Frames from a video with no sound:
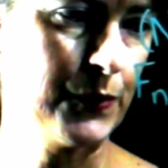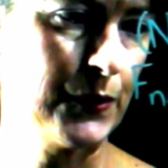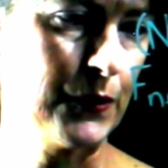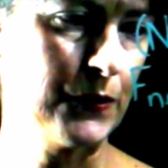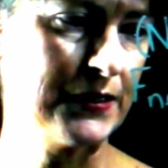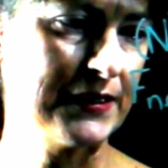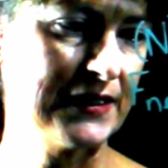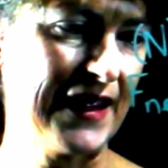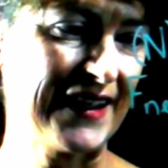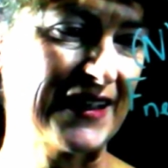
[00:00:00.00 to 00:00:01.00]
per
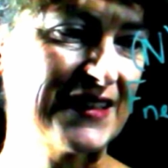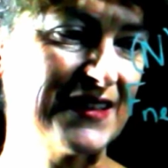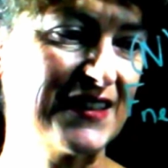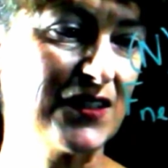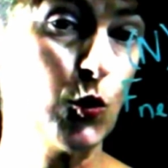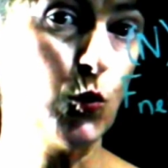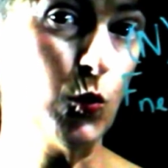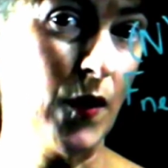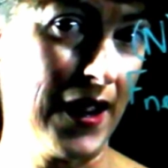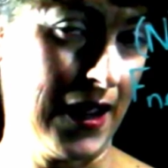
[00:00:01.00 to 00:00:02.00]
second
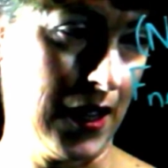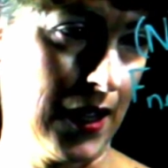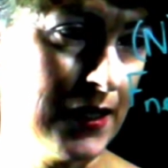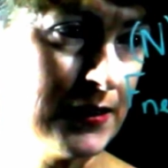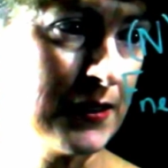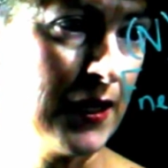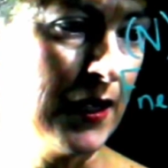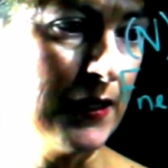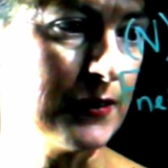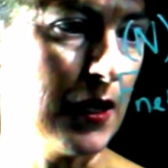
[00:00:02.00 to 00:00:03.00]
squared,
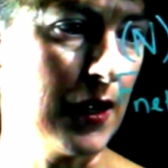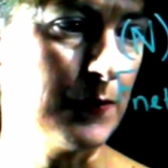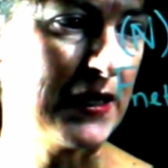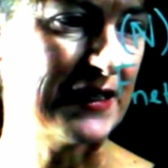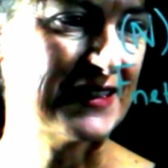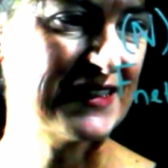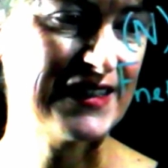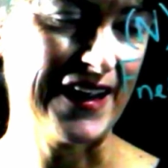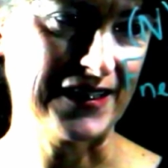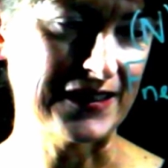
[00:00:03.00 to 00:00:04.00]
time in
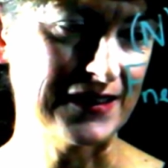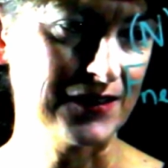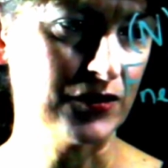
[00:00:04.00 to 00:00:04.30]
seconds.